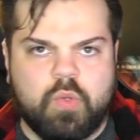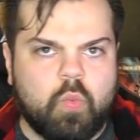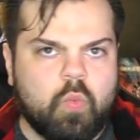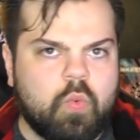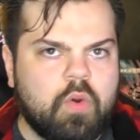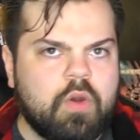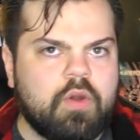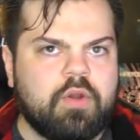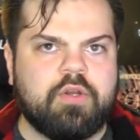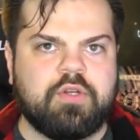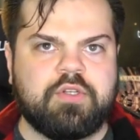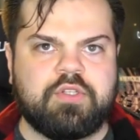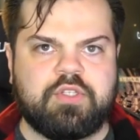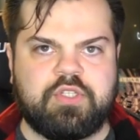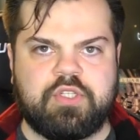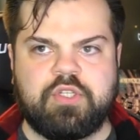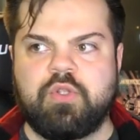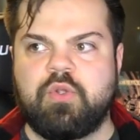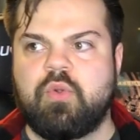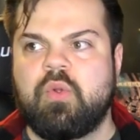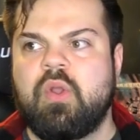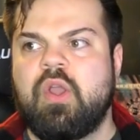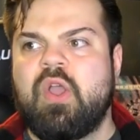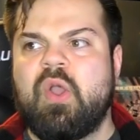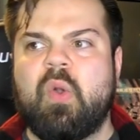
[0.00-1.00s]
word or
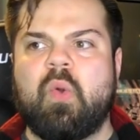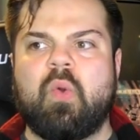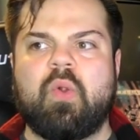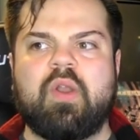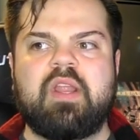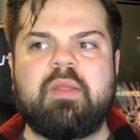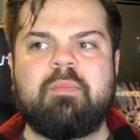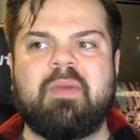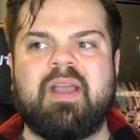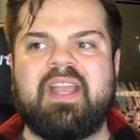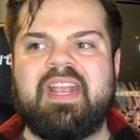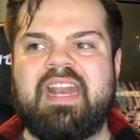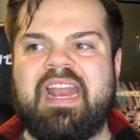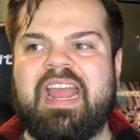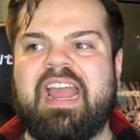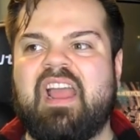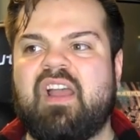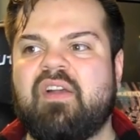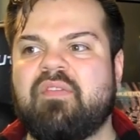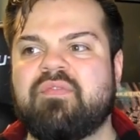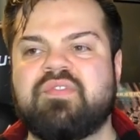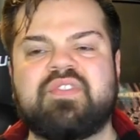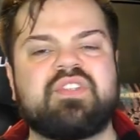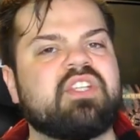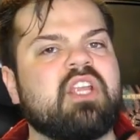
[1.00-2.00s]
two, or he might
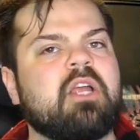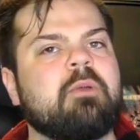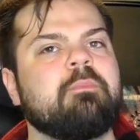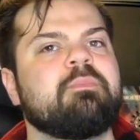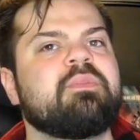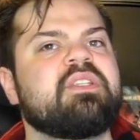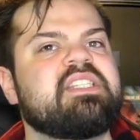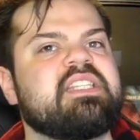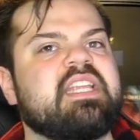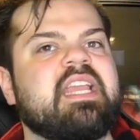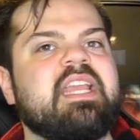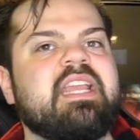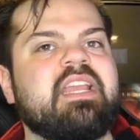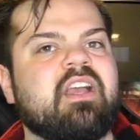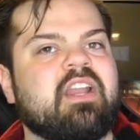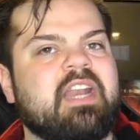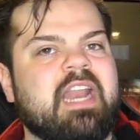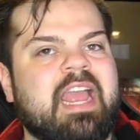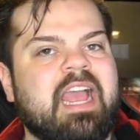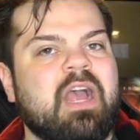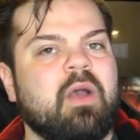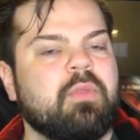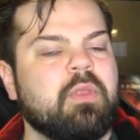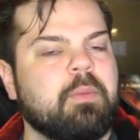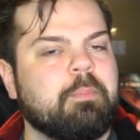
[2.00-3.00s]
have some say on
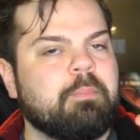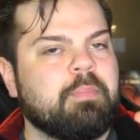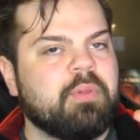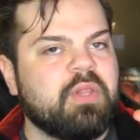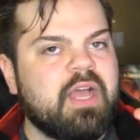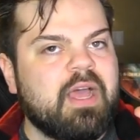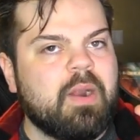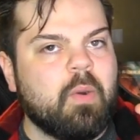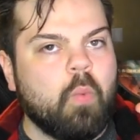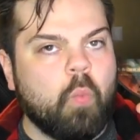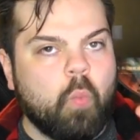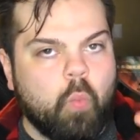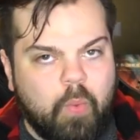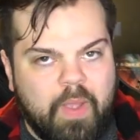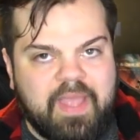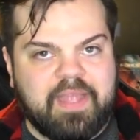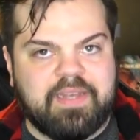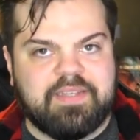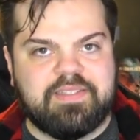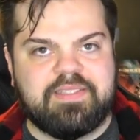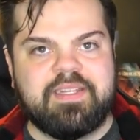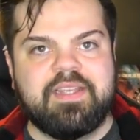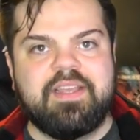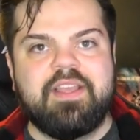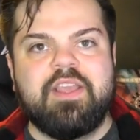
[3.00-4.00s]
how the plot
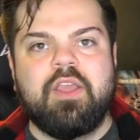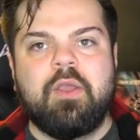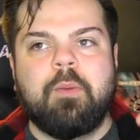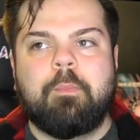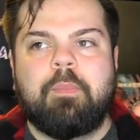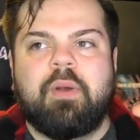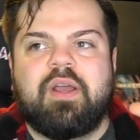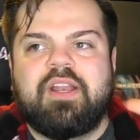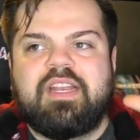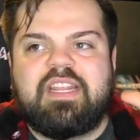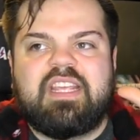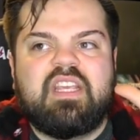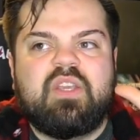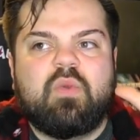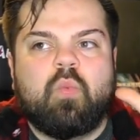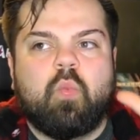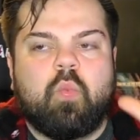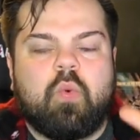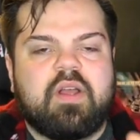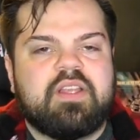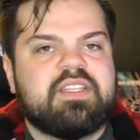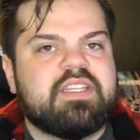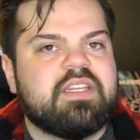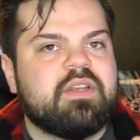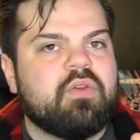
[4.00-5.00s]
went, but he
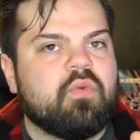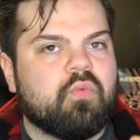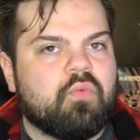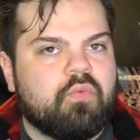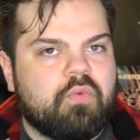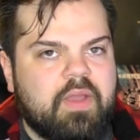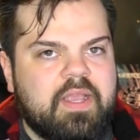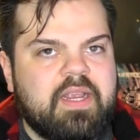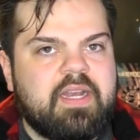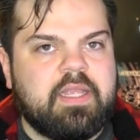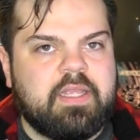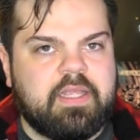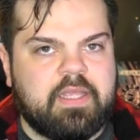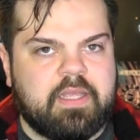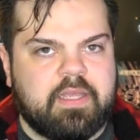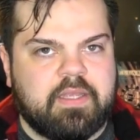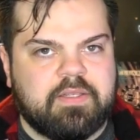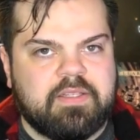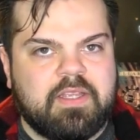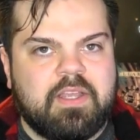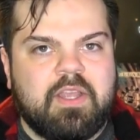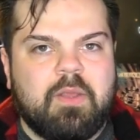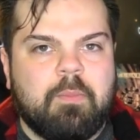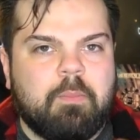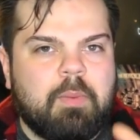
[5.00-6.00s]
wasn't writing it.
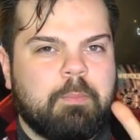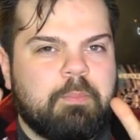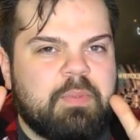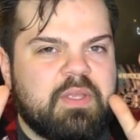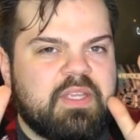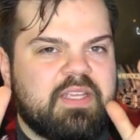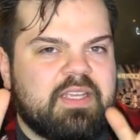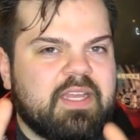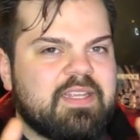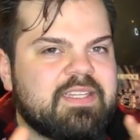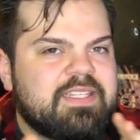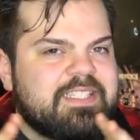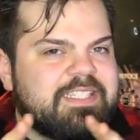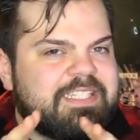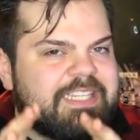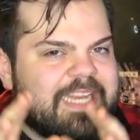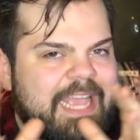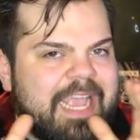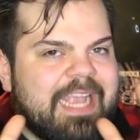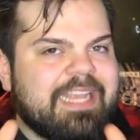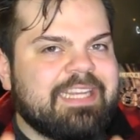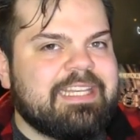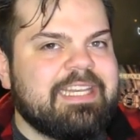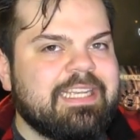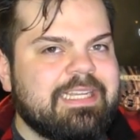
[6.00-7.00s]
But because
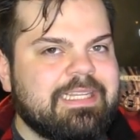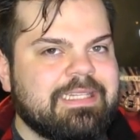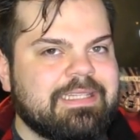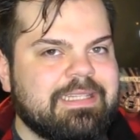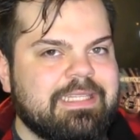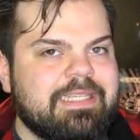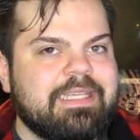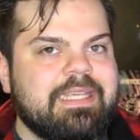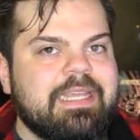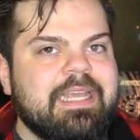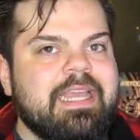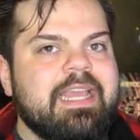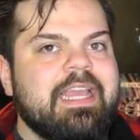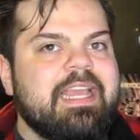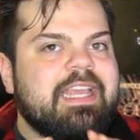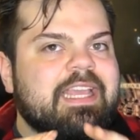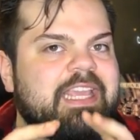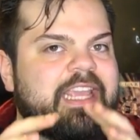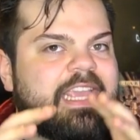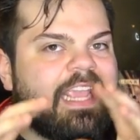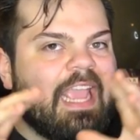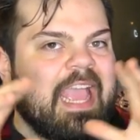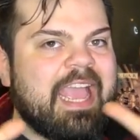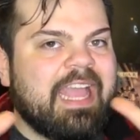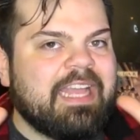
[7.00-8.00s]
technically
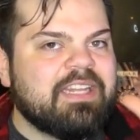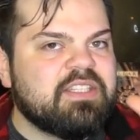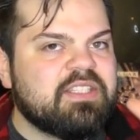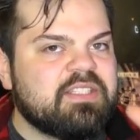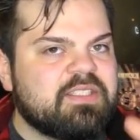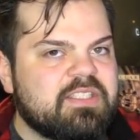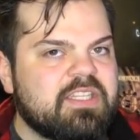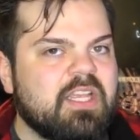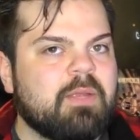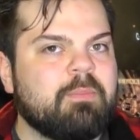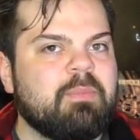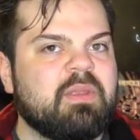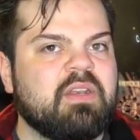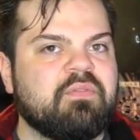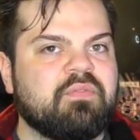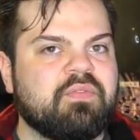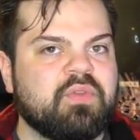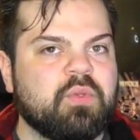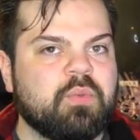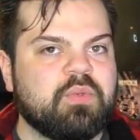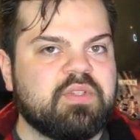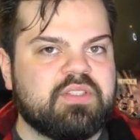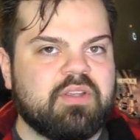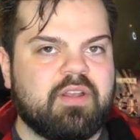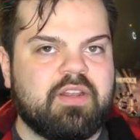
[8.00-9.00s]
he had some
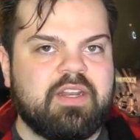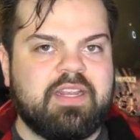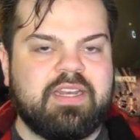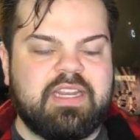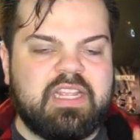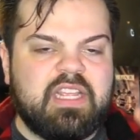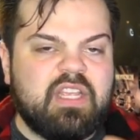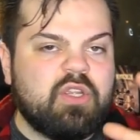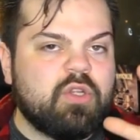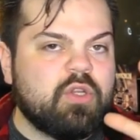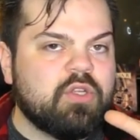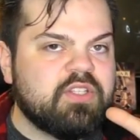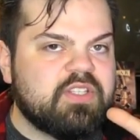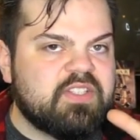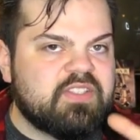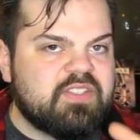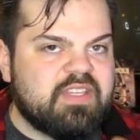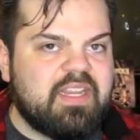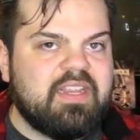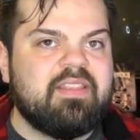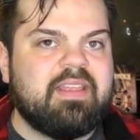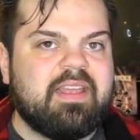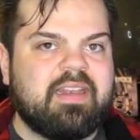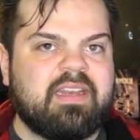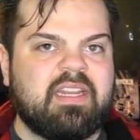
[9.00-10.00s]
influence on it, he could
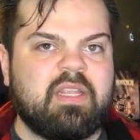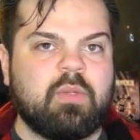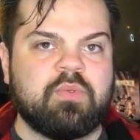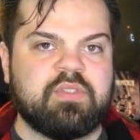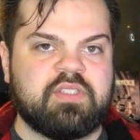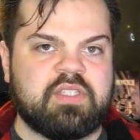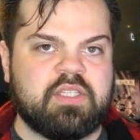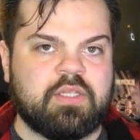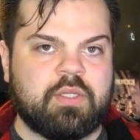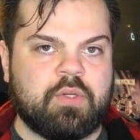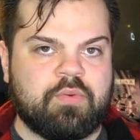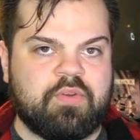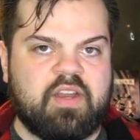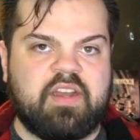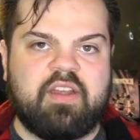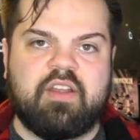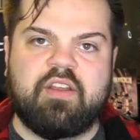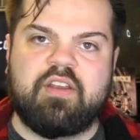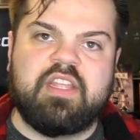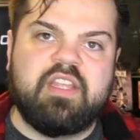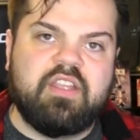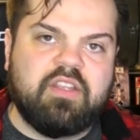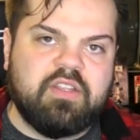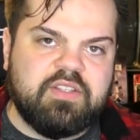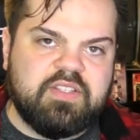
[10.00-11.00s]
say that he was the creator.
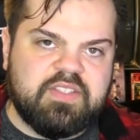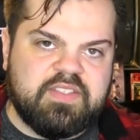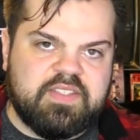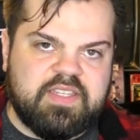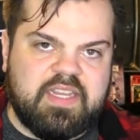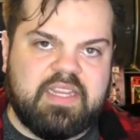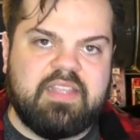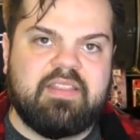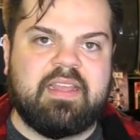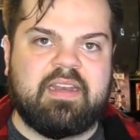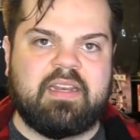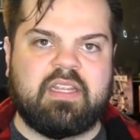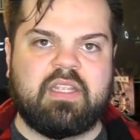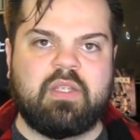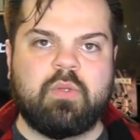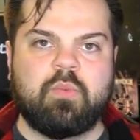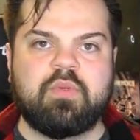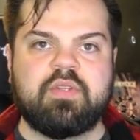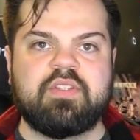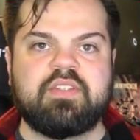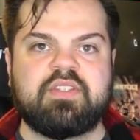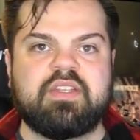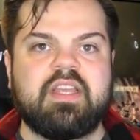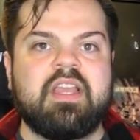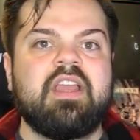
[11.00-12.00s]
He could say that he
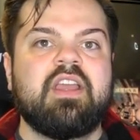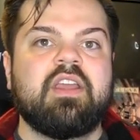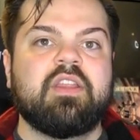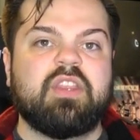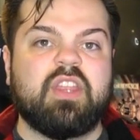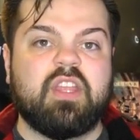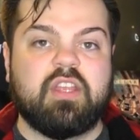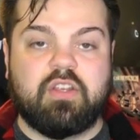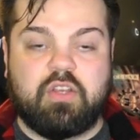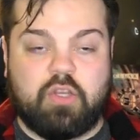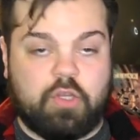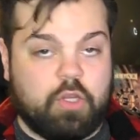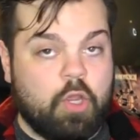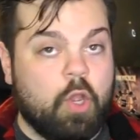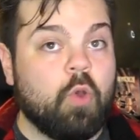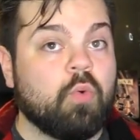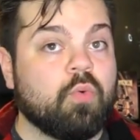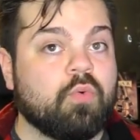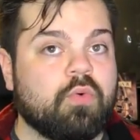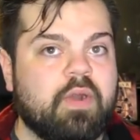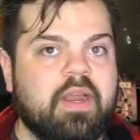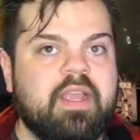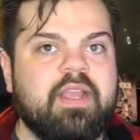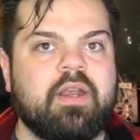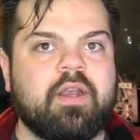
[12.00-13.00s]
was the co
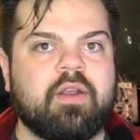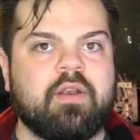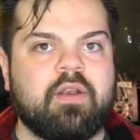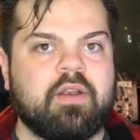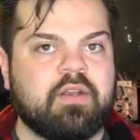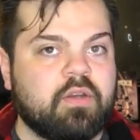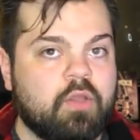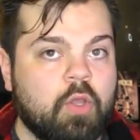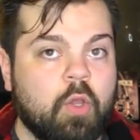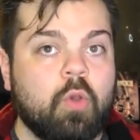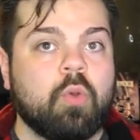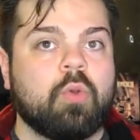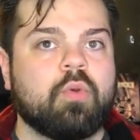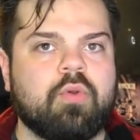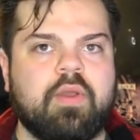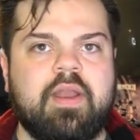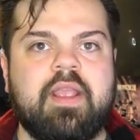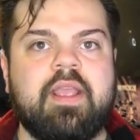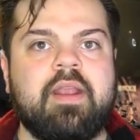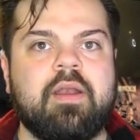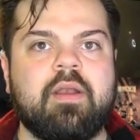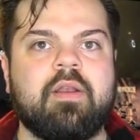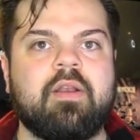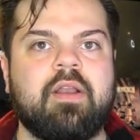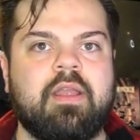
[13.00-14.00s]
writer and co
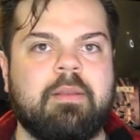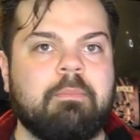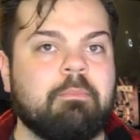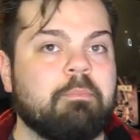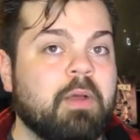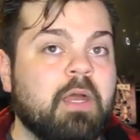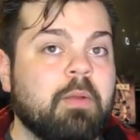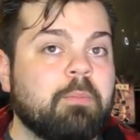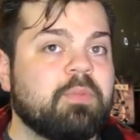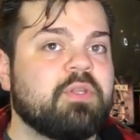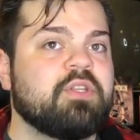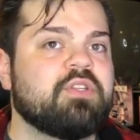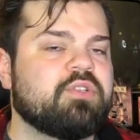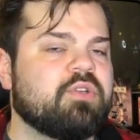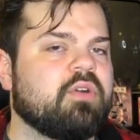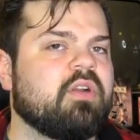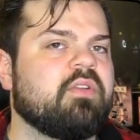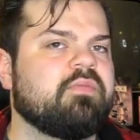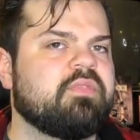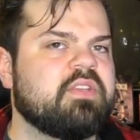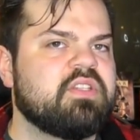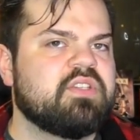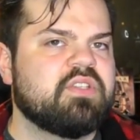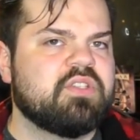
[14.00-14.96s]
creator and publisher of these